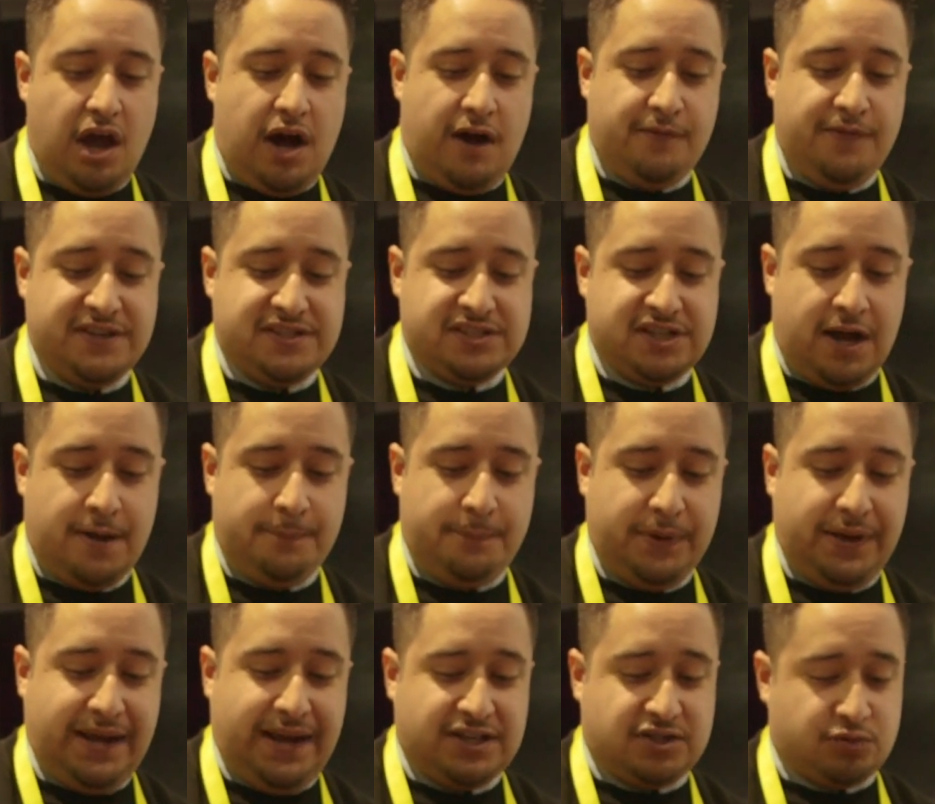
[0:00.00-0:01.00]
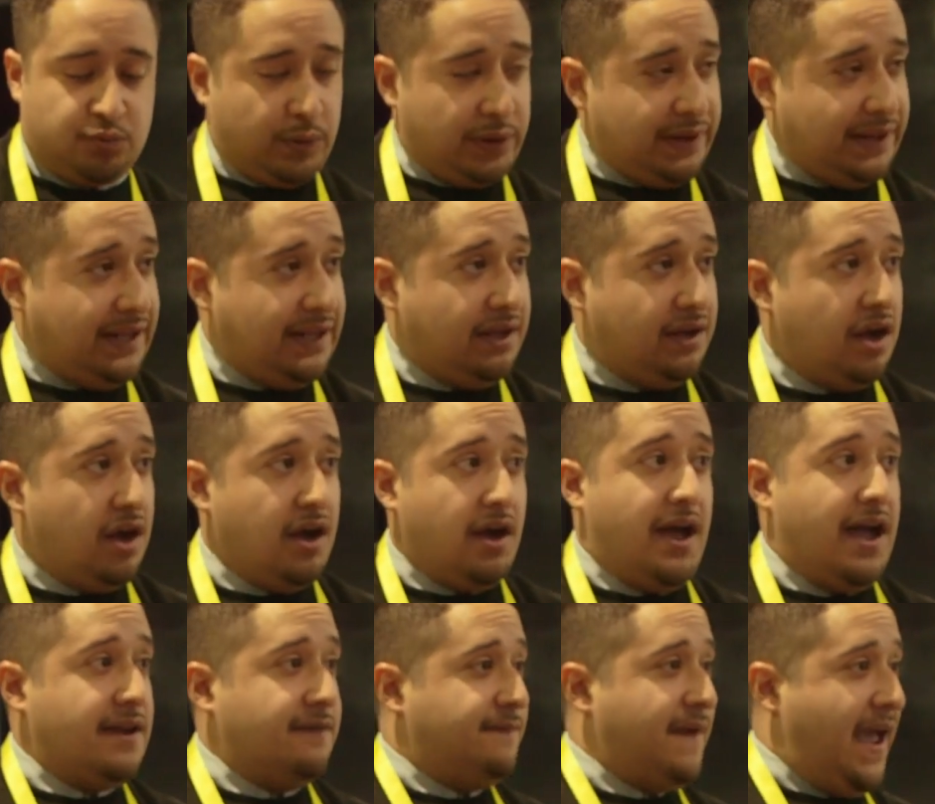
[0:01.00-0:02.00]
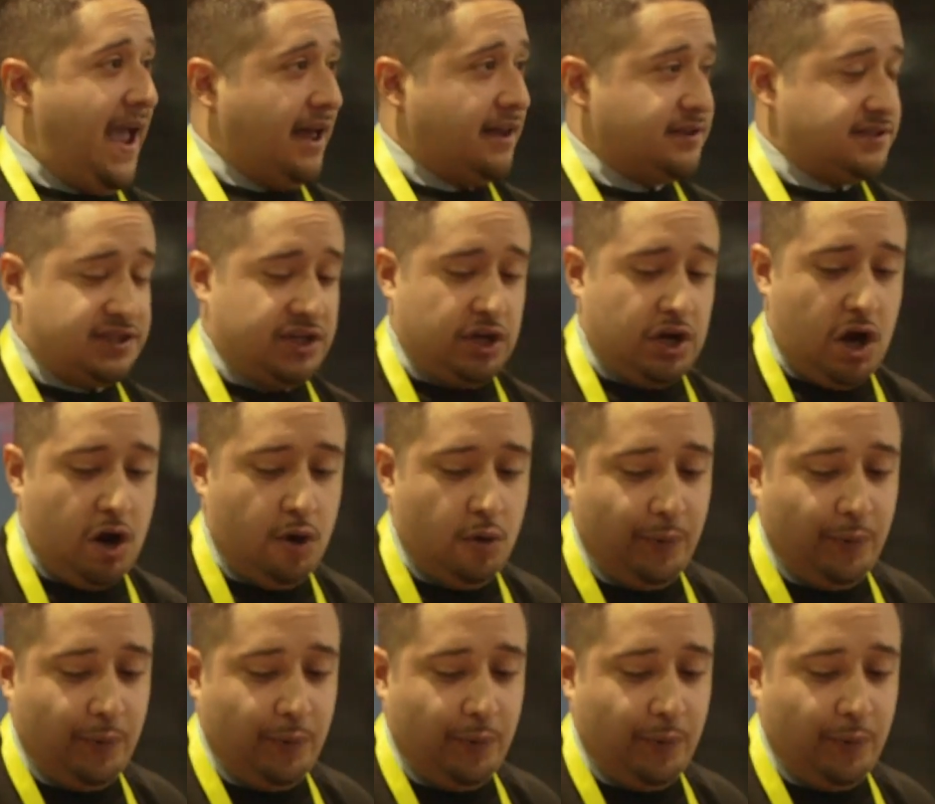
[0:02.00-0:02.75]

of this company is really advanced. You know,